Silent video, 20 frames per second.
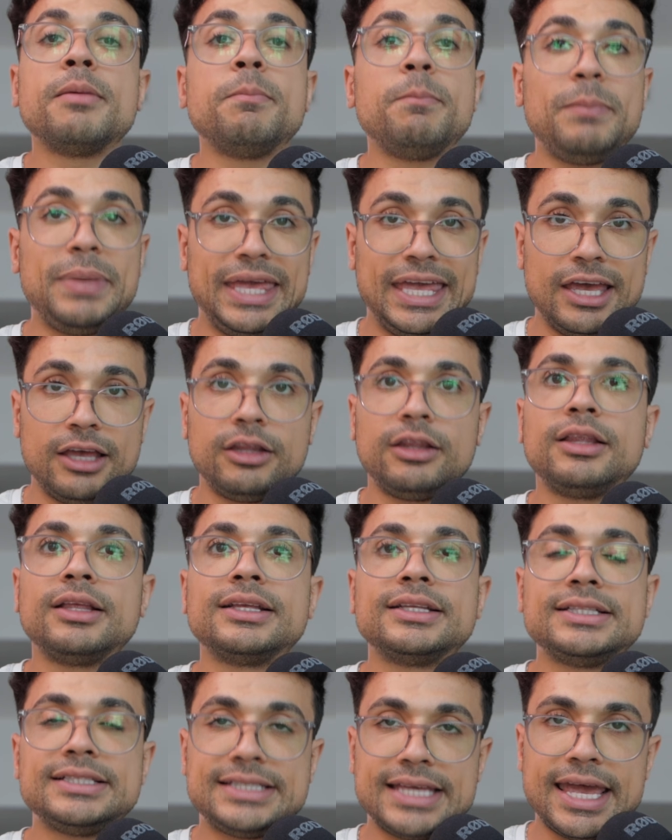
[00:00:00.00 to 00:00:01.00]
meal
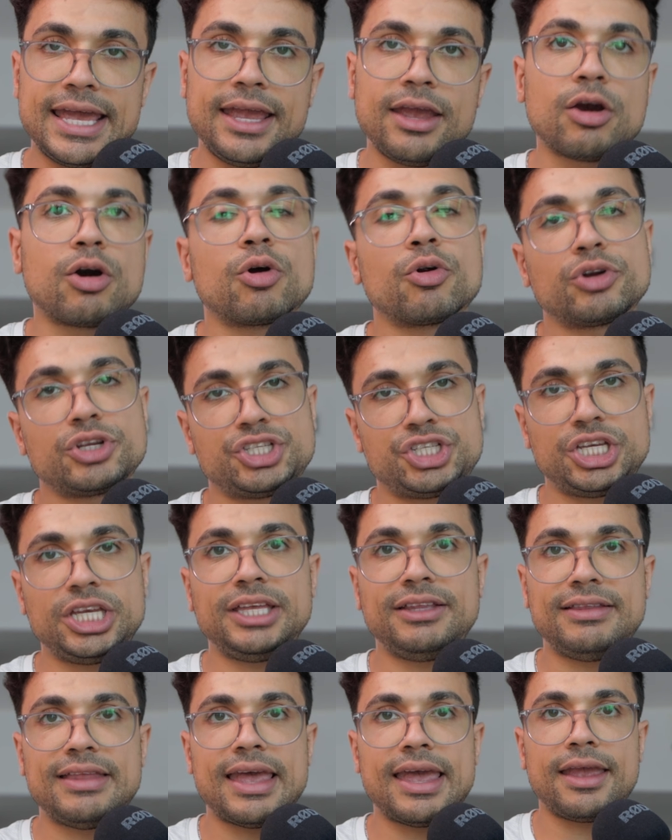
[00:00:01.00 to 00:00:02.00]
day or
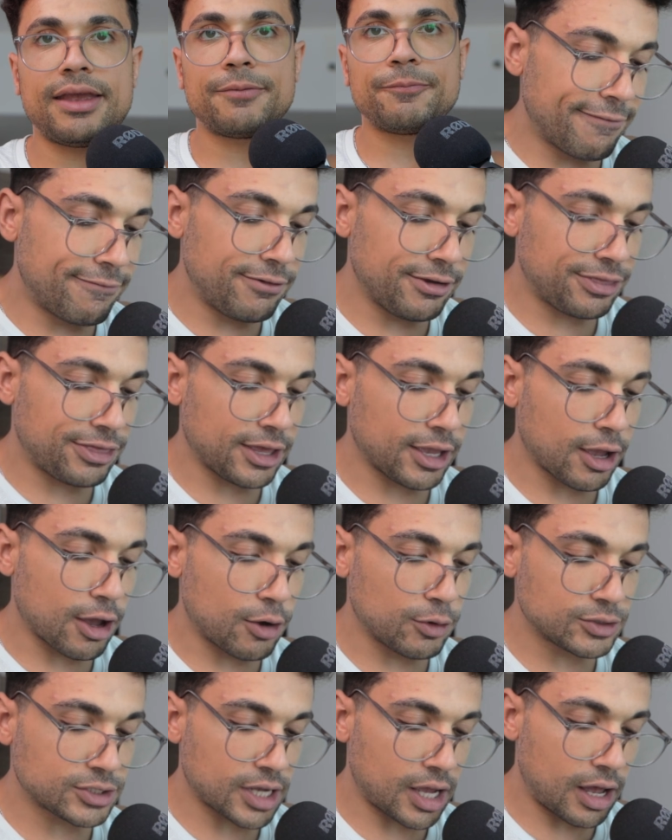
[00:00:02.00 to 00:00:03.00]
cheat day. Everything
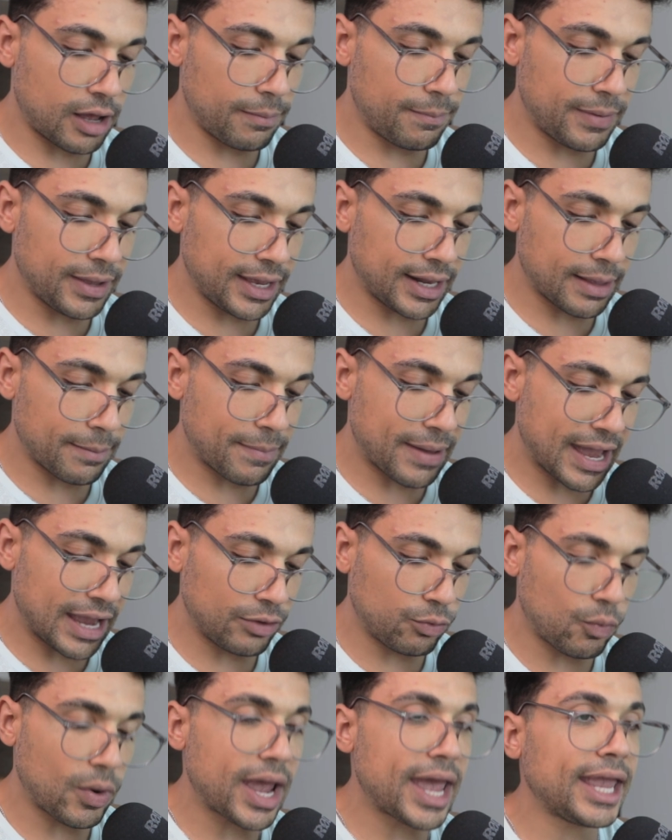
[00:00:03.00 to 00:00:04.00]
goes up in a
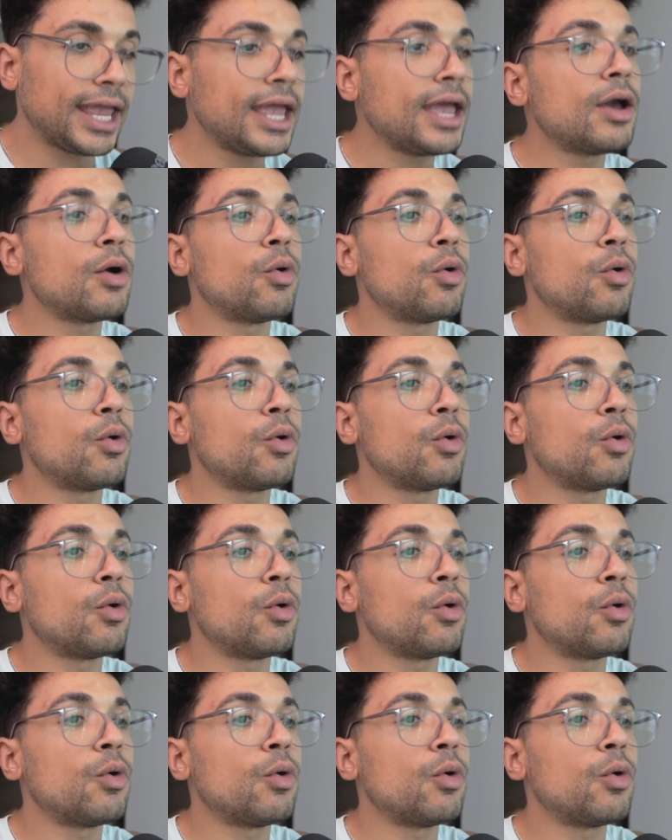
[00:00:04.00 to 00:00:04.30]
bad way